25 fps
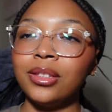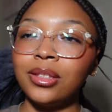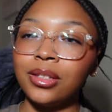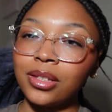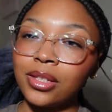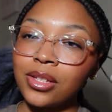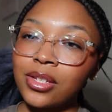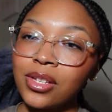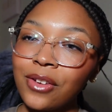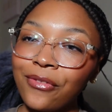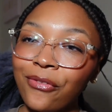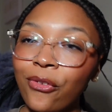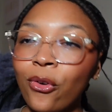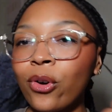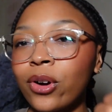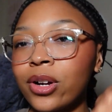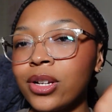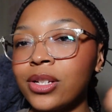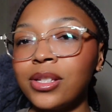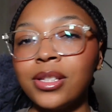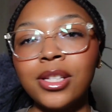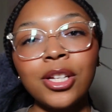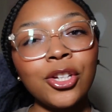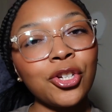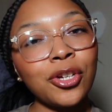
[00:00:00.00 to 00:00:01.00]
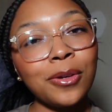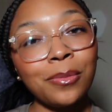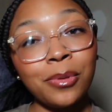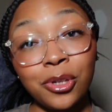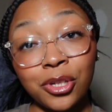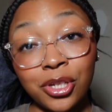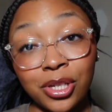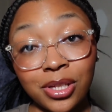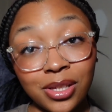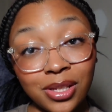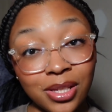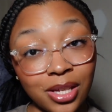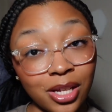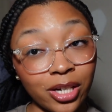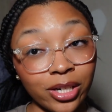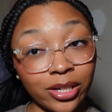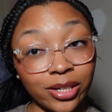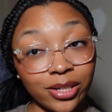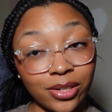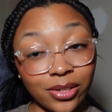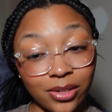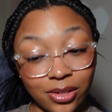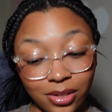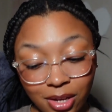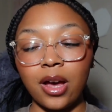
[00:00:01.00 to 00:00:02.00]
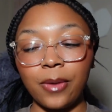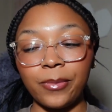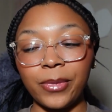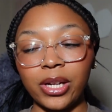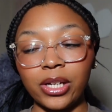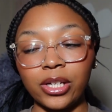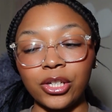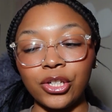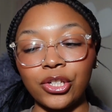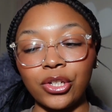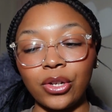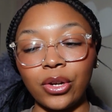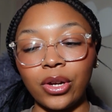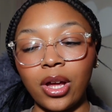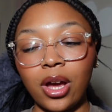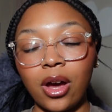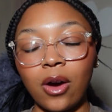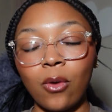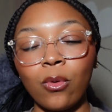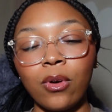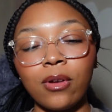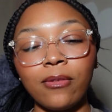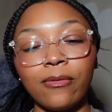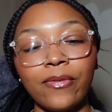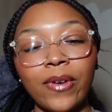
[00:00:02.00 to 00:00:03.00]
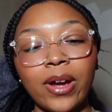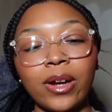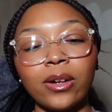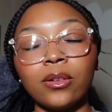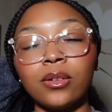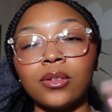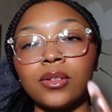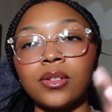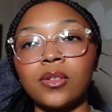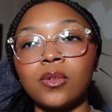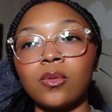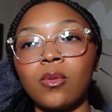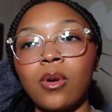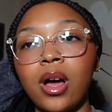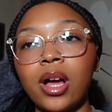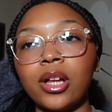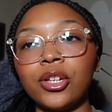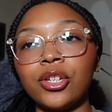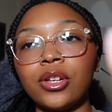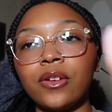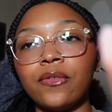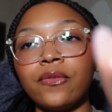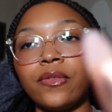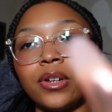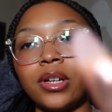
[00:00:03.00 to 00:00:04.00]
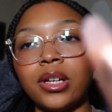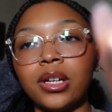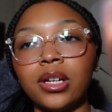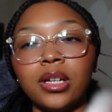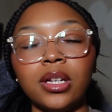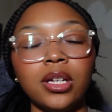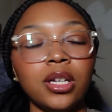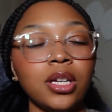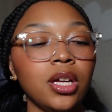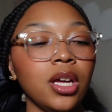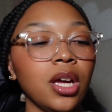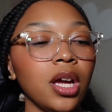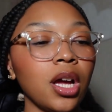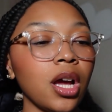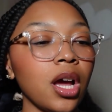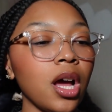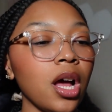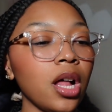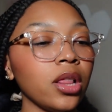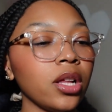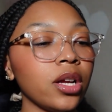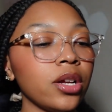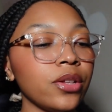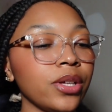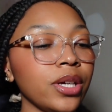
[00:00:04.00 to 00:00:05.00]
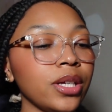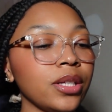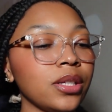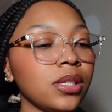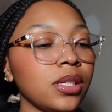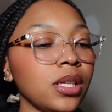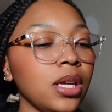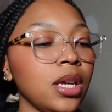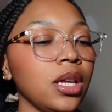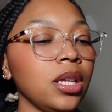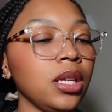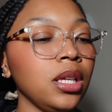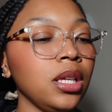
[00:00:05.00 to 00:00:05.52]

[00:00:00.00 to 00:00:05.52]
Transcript: Sephora's distribution centers. I'm gonna show y'all one final swatch of a color that's in